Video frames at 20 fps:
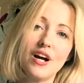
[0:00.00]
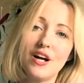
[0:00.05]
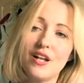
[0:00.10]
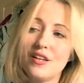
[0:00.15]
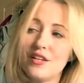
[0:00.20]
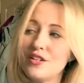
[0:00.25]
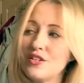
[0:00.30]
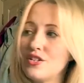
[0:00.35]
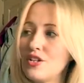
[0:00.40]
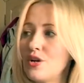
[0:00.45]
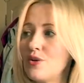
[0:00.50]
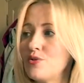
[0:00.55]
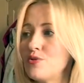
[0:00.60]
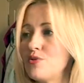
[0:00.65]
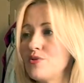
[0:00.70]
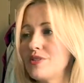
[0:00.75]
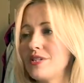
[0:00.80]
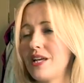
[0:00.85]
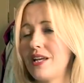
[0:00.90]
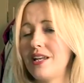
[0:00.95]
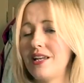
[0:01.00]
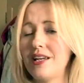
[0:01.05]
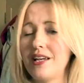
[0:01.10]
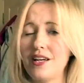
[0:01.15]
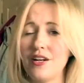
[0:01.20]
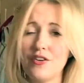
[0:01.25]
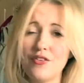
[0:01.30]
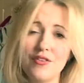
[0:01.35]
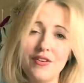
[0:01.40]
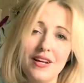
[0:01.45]
and the dose was getting
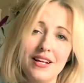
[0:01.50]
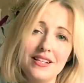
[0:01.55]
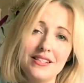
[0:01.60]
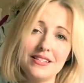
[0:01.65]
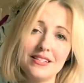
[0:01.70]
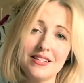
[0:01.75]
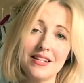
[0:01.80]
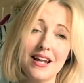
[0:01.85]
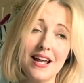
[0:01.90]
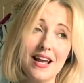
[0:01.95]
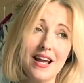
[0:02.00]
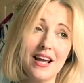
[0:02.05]
increased.